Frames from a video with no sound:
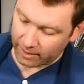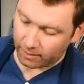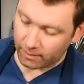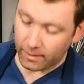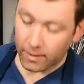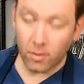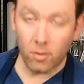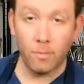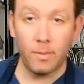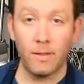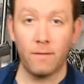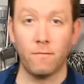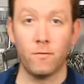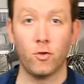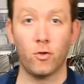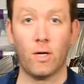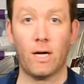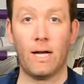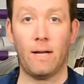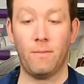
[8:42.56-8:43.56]
a little bit of
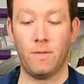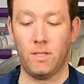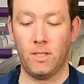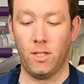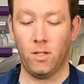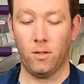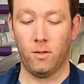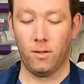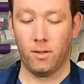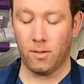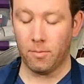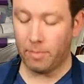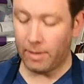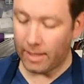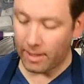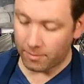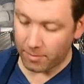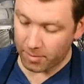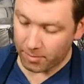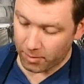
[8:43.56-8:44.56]
dry material at the
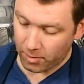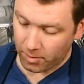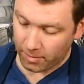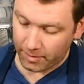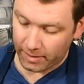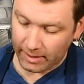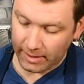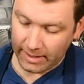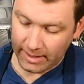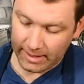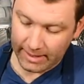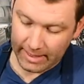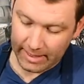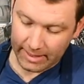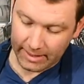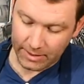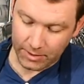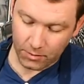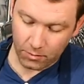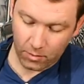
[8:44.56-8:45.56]
bottom of the bowl, I'm going to get that
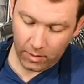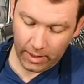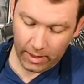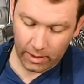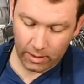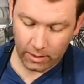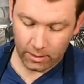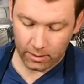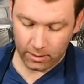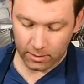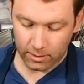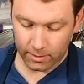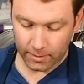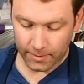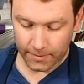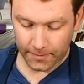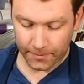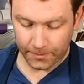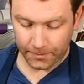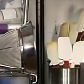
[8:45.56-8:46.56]
as well.
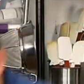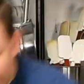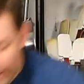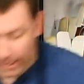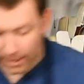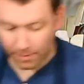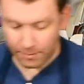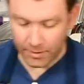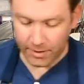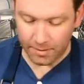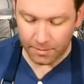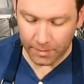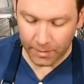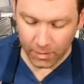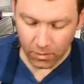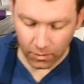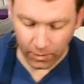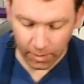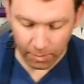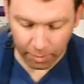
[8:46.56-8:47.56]
And now I'm simply
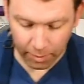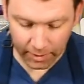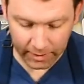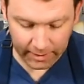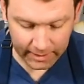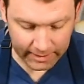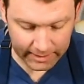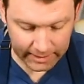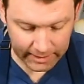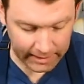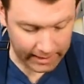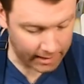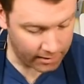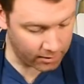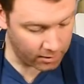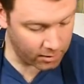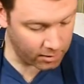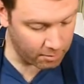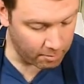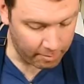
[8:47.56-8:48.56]
going to bring this
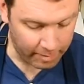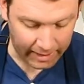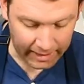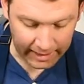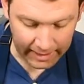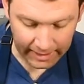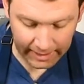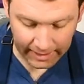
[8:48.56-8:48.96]
together by